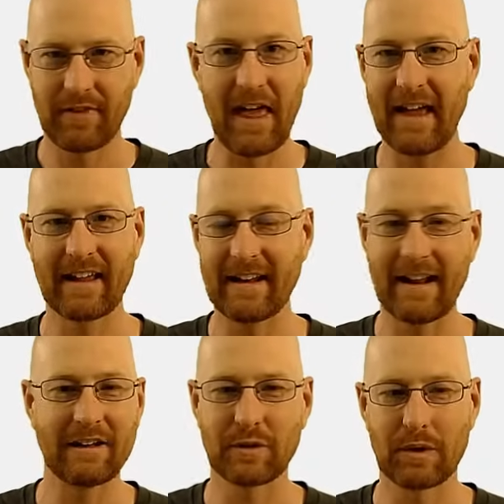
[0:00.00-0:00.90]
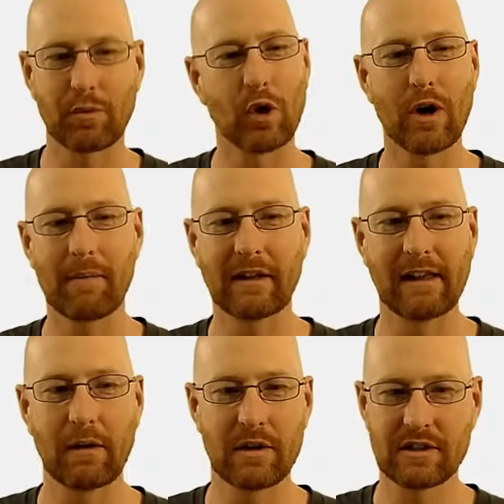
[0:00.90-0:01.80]
thing in any sort of
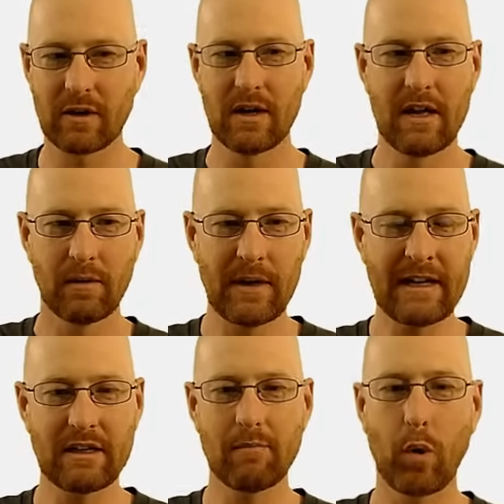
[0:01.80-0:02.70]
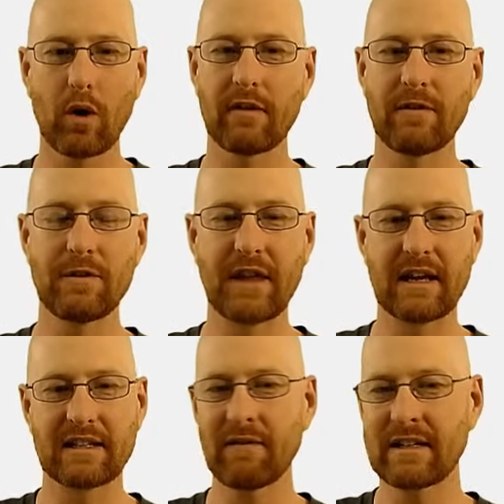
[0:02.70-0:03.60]
programming language. So we need to import a few
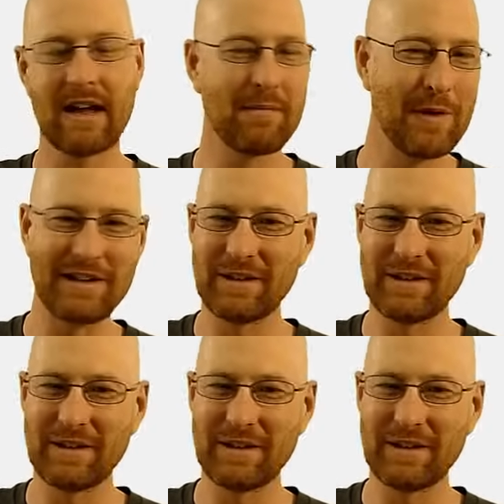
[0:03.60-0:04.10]
things. Every time we